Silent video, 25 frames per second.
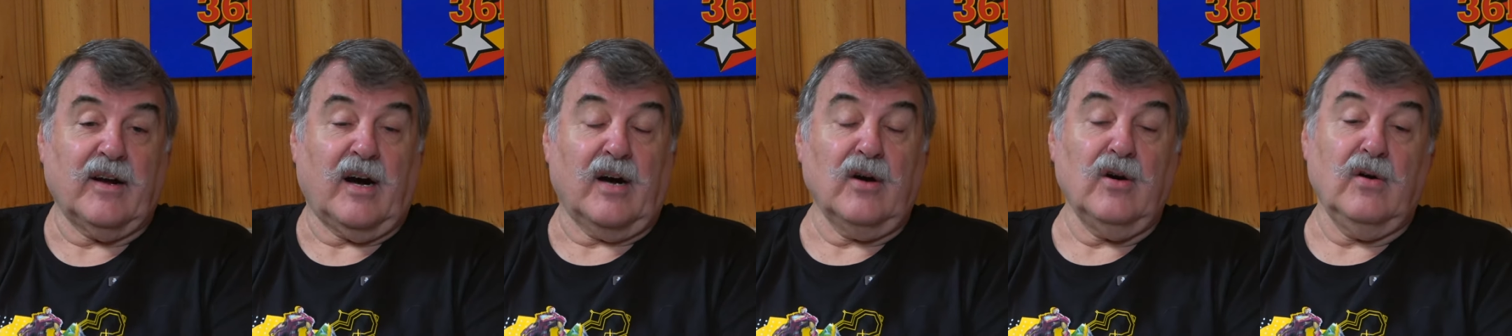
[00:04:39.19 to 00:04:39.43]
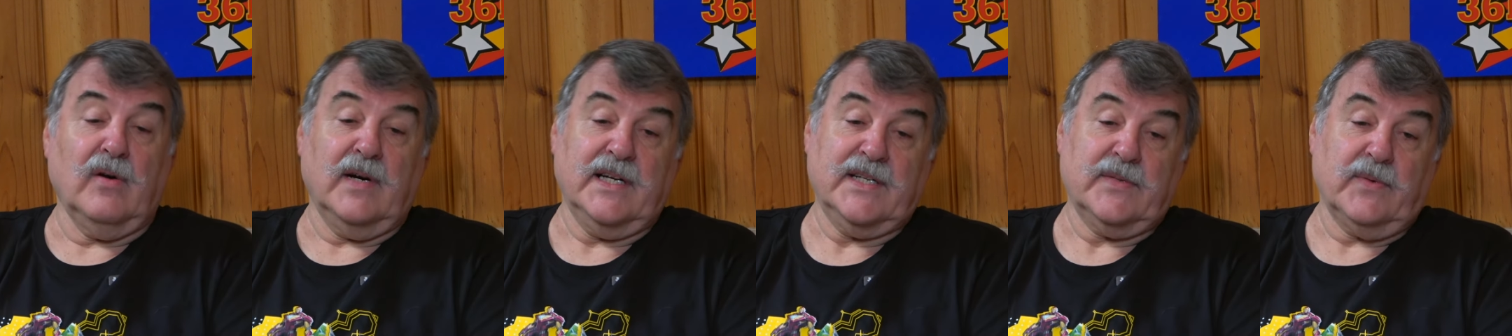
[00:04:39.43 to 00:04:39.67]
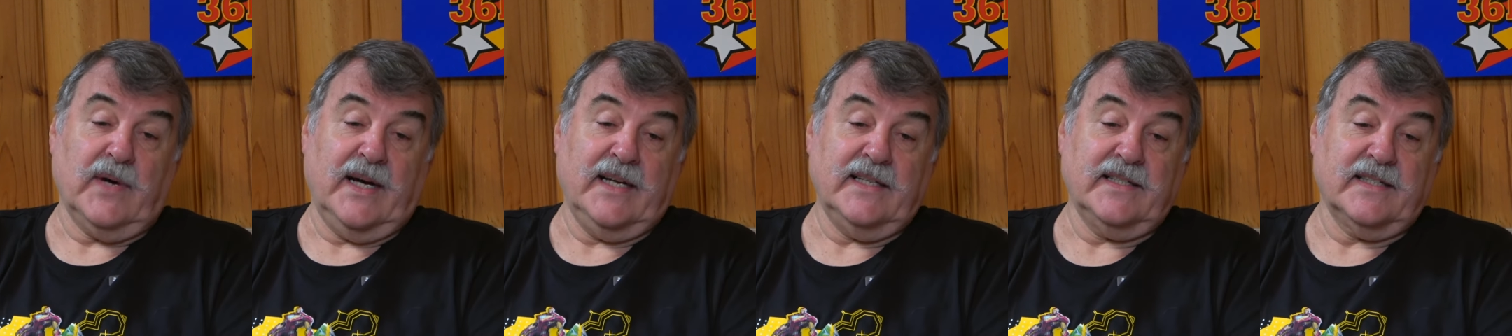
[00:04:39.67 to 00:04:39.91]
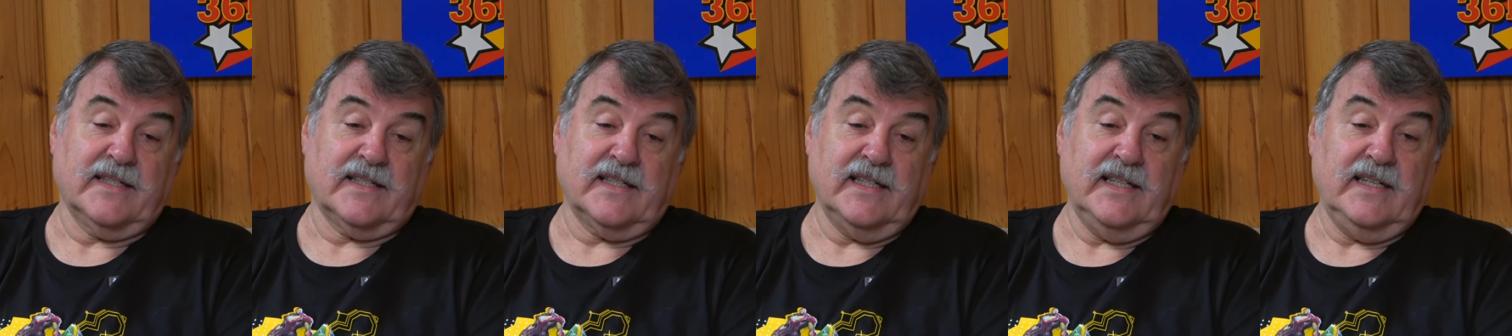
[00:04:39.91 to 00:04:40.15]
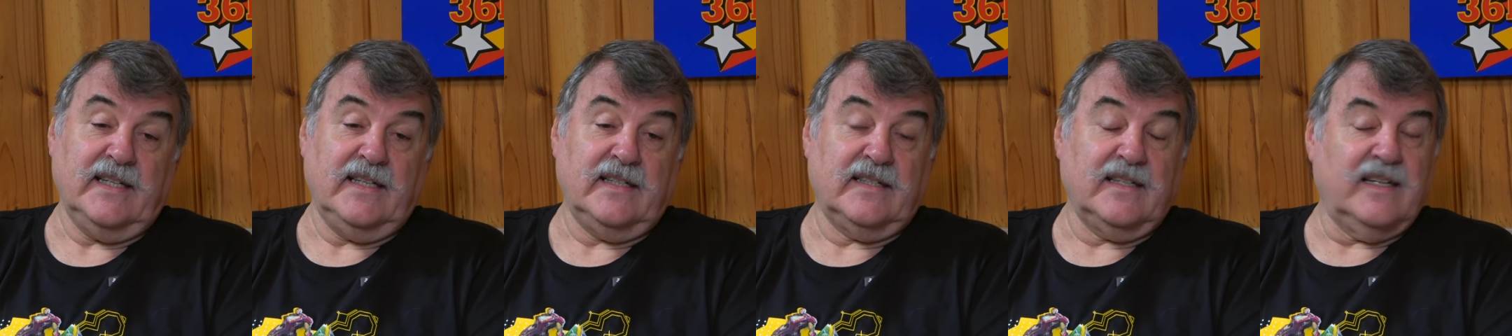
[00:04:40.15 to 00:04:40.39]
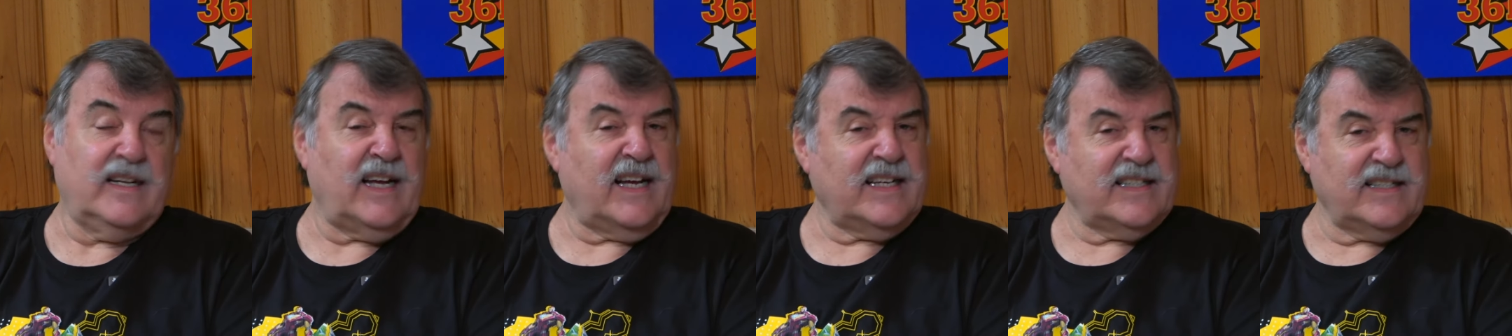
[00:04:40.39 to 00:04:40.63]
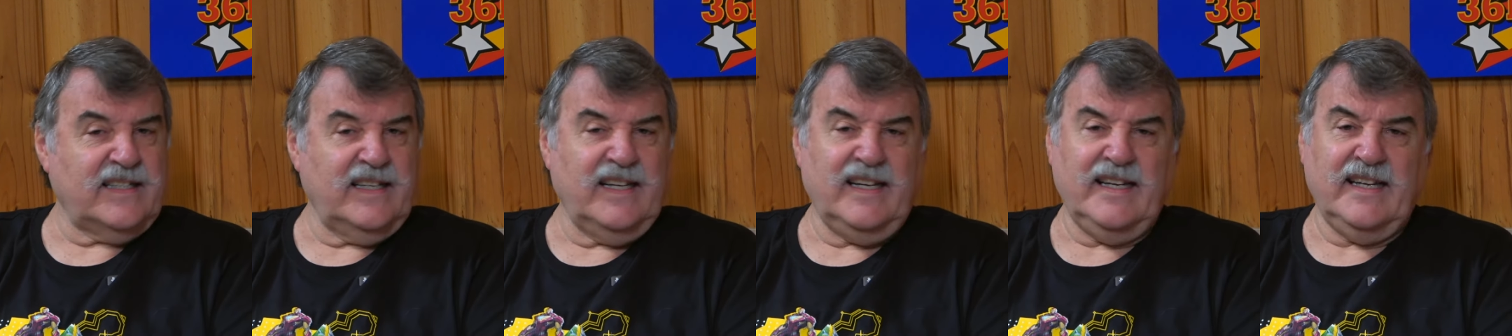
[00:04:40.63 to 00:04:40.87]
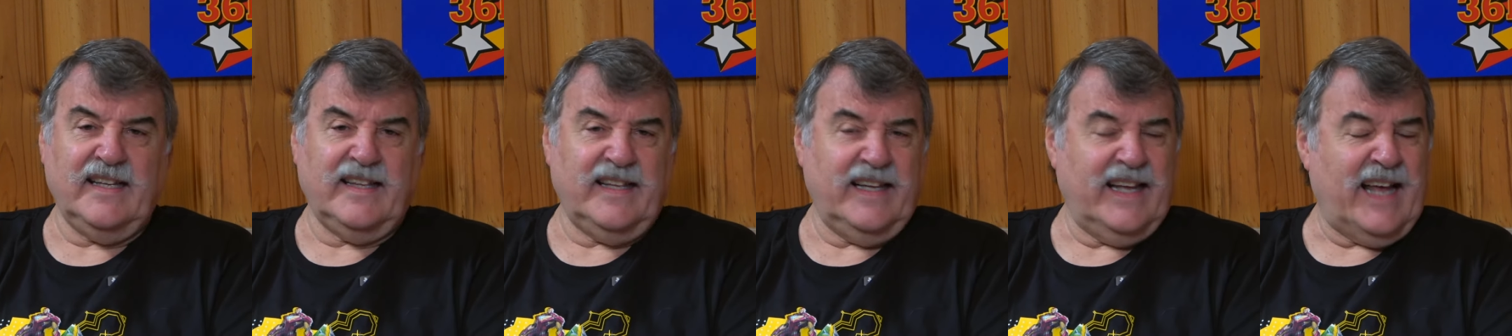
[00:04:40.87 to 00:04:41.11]
I always wait and see, did actually
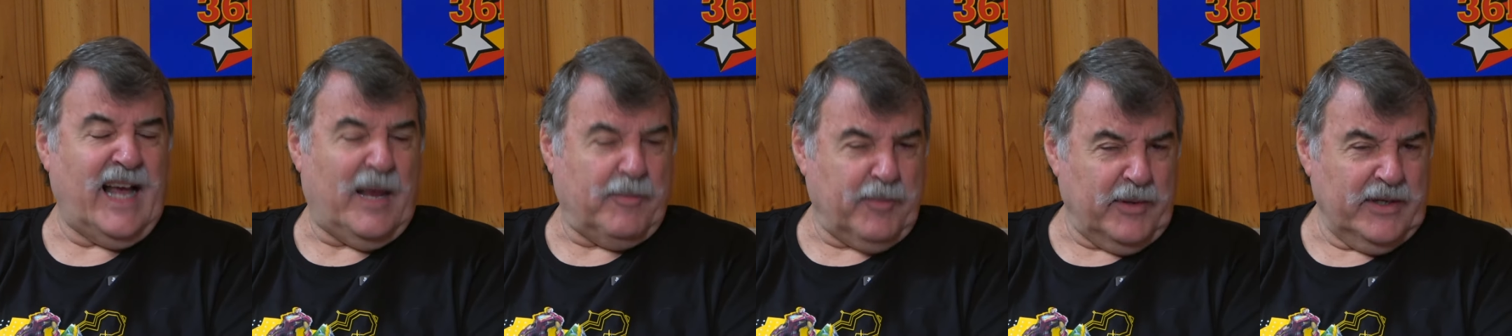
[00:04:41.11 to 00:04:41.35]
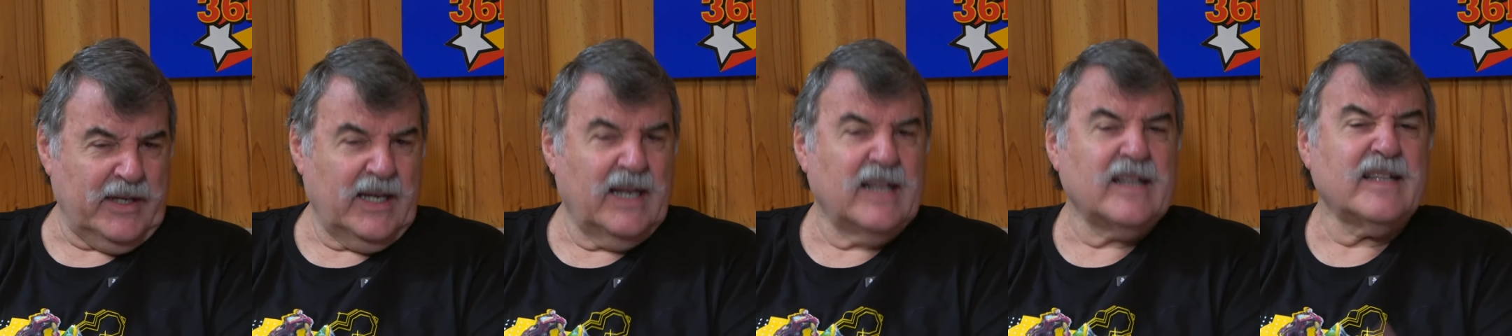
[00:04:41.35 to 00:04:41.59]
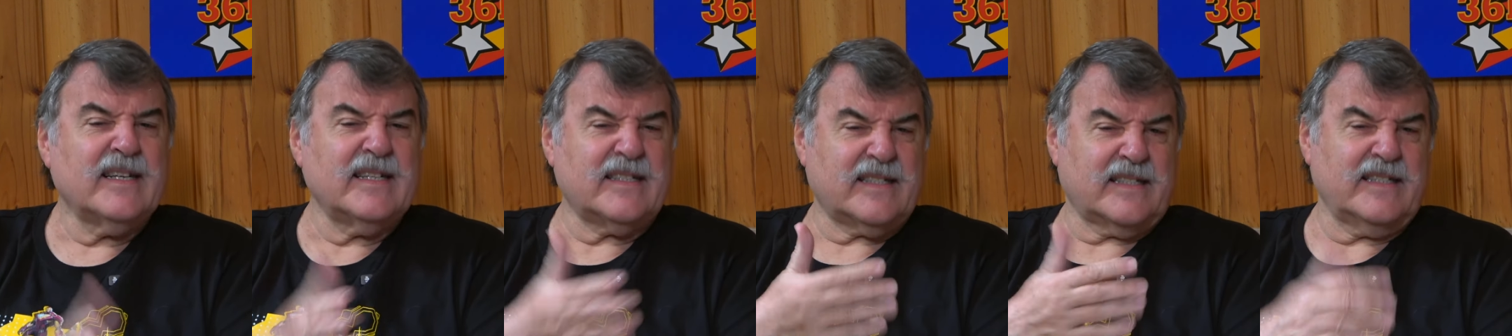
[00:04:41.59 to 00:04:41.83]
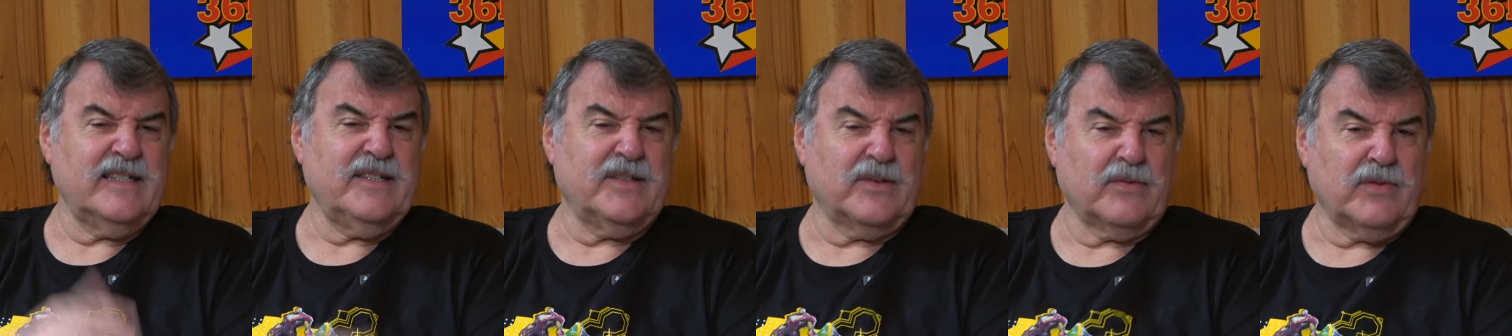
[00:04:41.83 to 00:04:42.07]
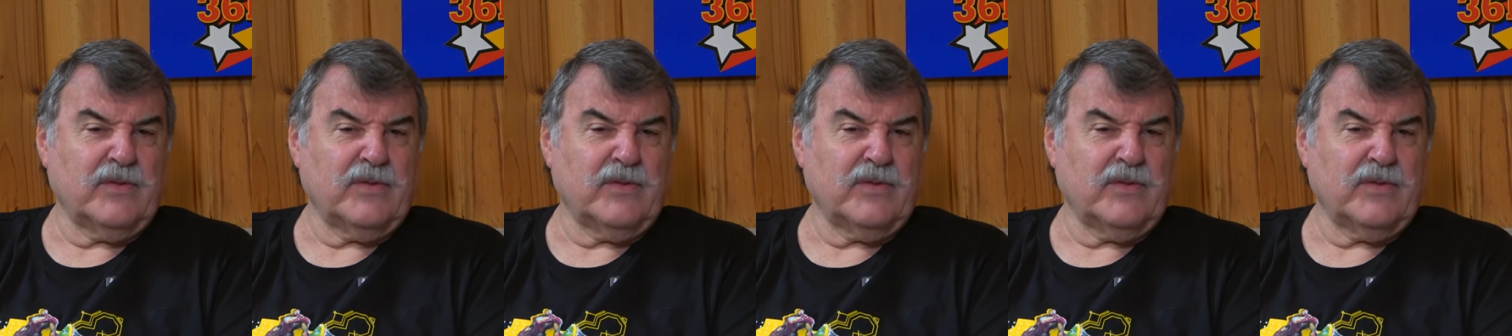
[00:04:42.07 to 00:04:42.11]
anything happen? Let's see the